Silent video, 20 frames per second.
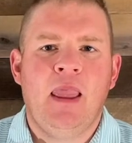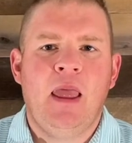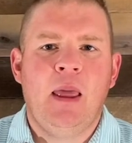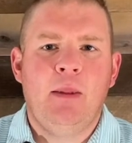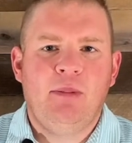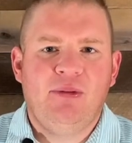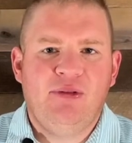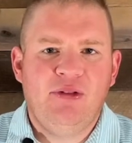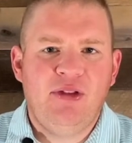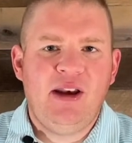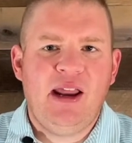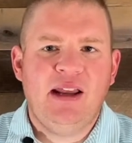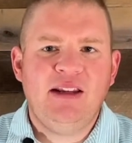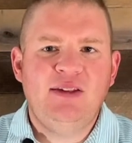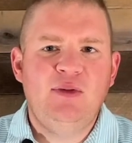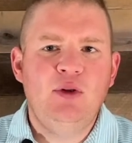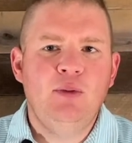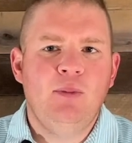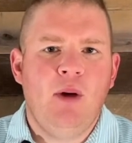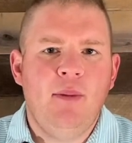But for the
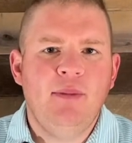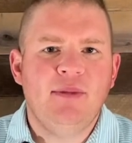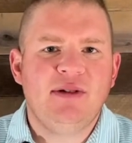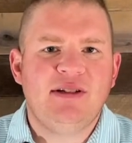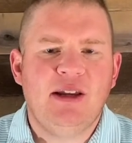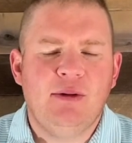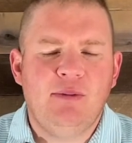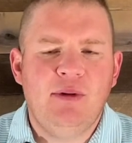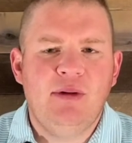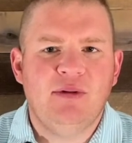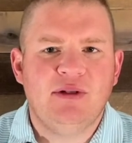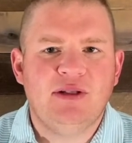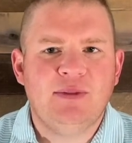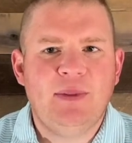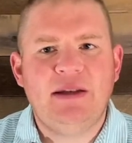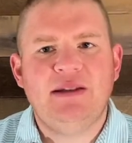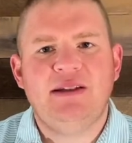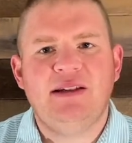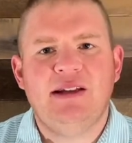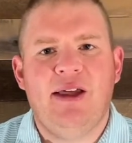next few moments that we will
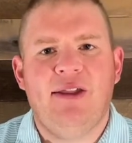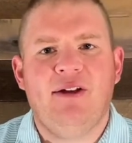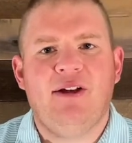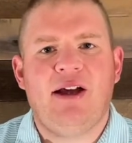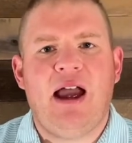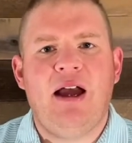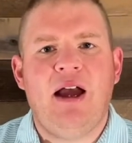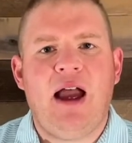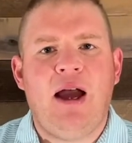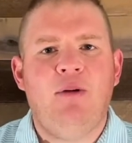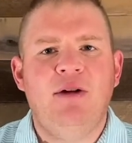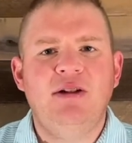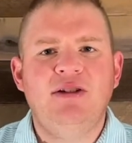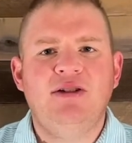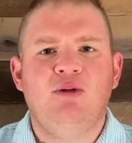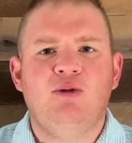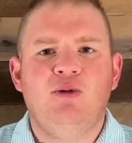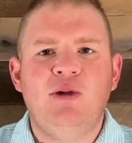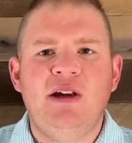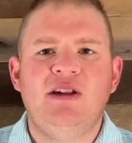spend together, I, I want
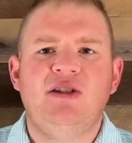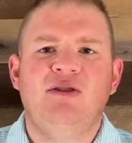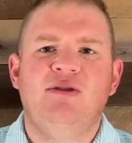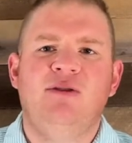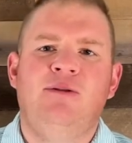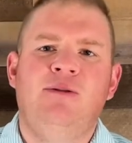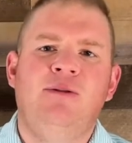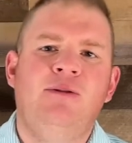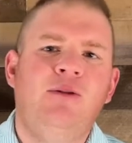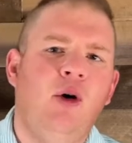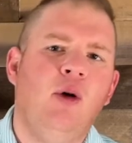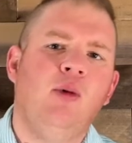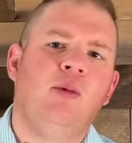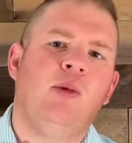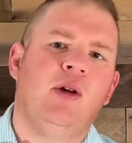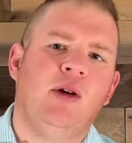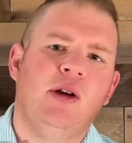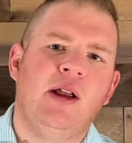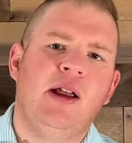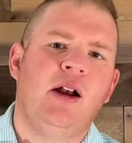to reach
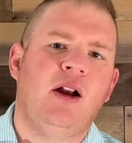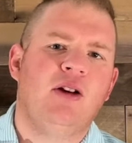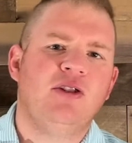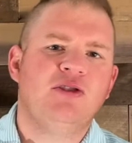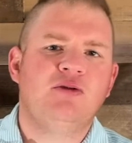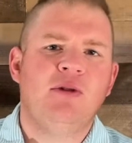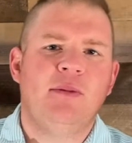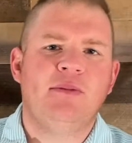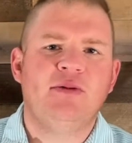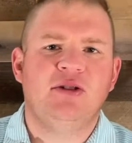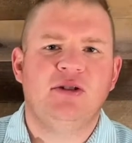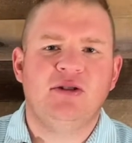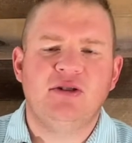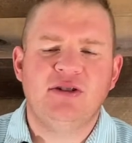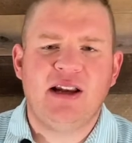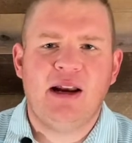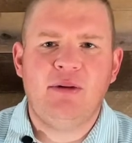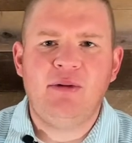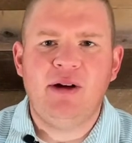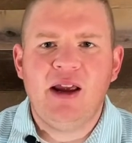forward in our scriptures,
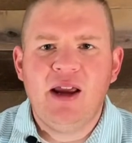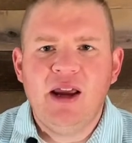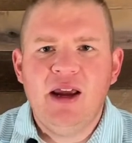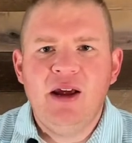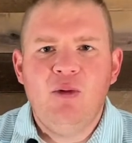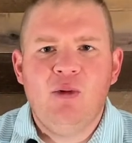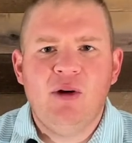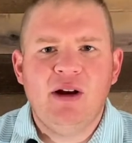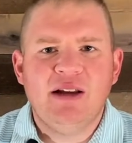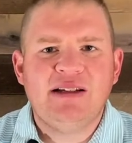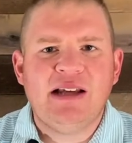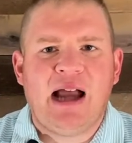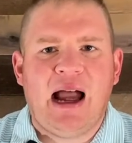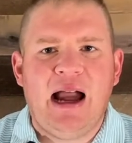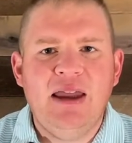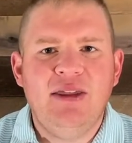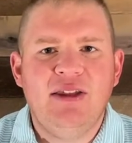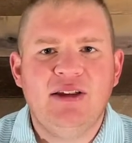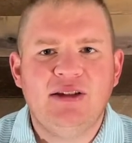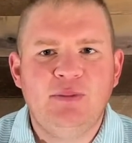and I want, want to
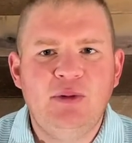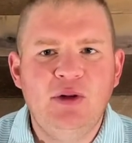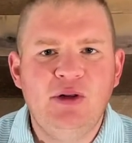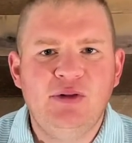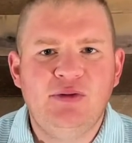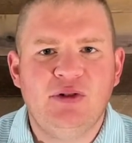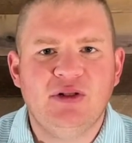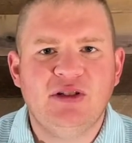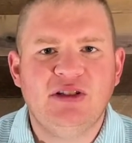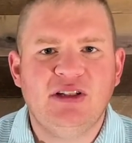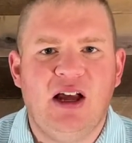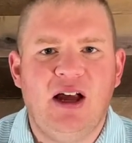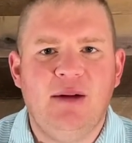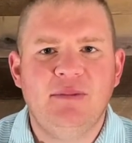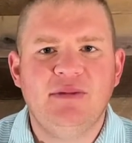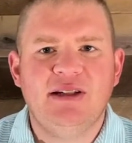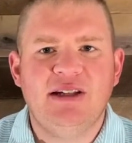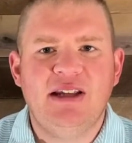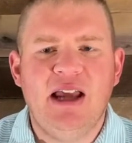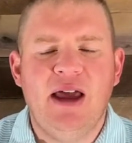tie this beautiful psalm
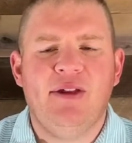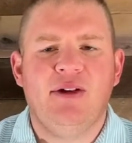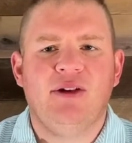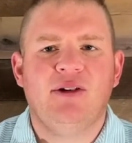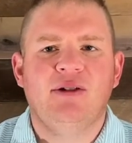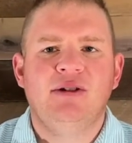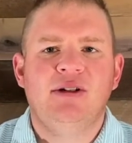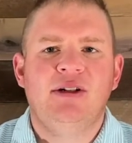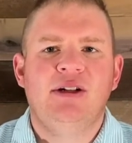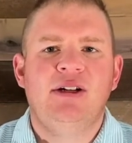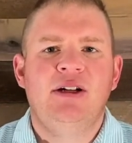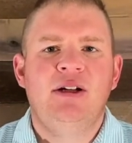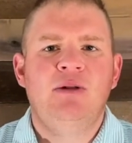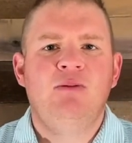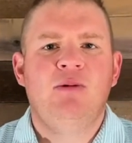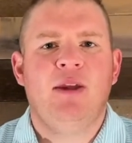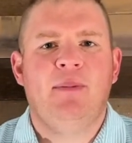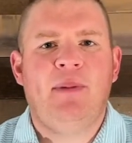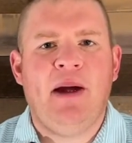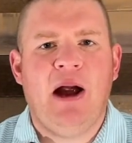together
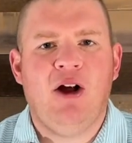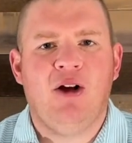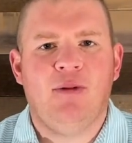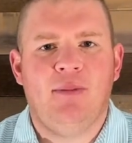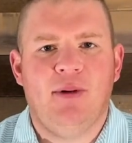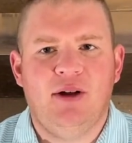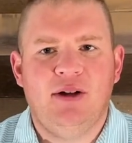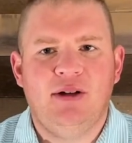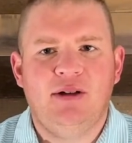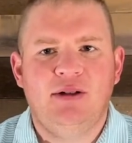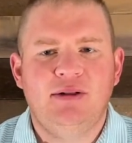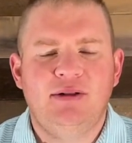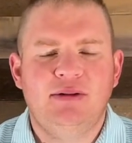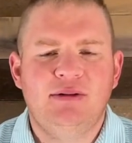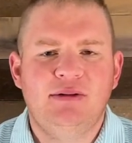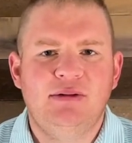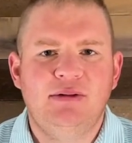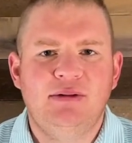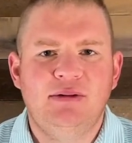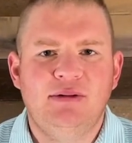with a parable
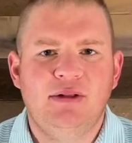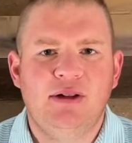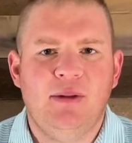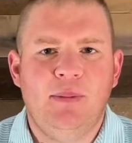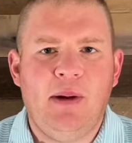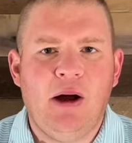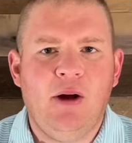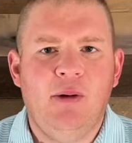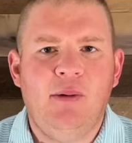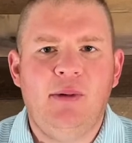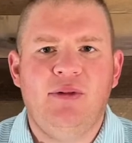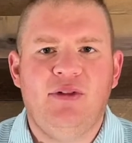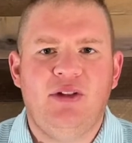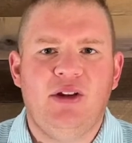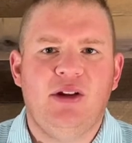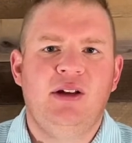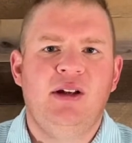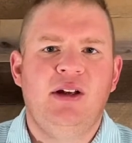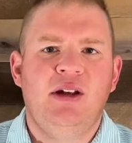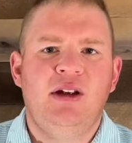the parable of
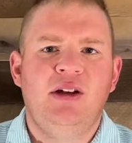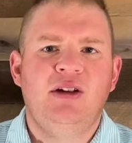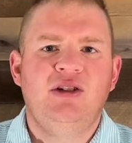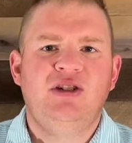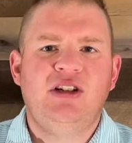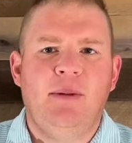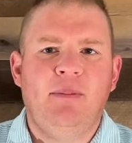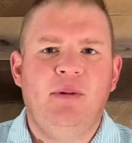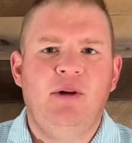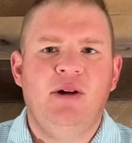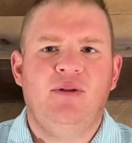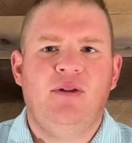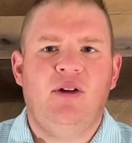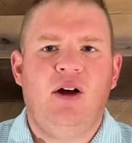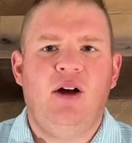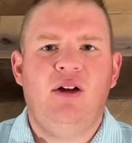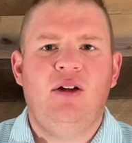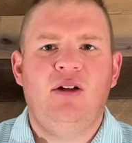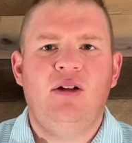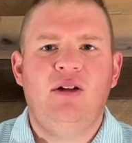the shepherd of
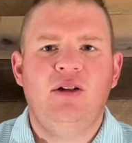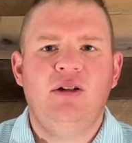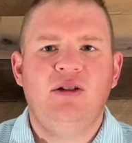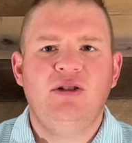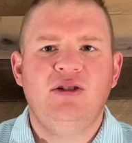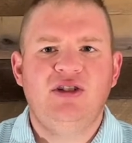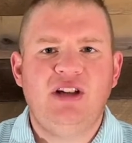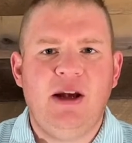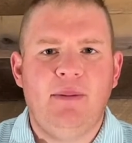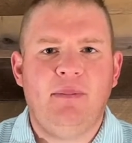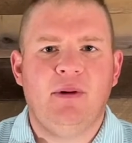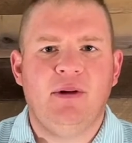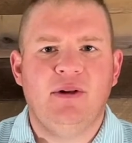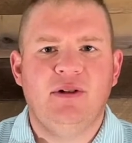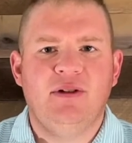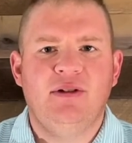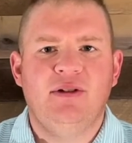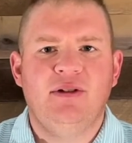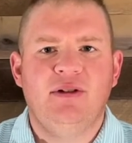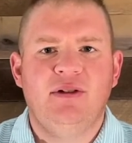all
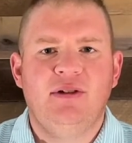shepherds.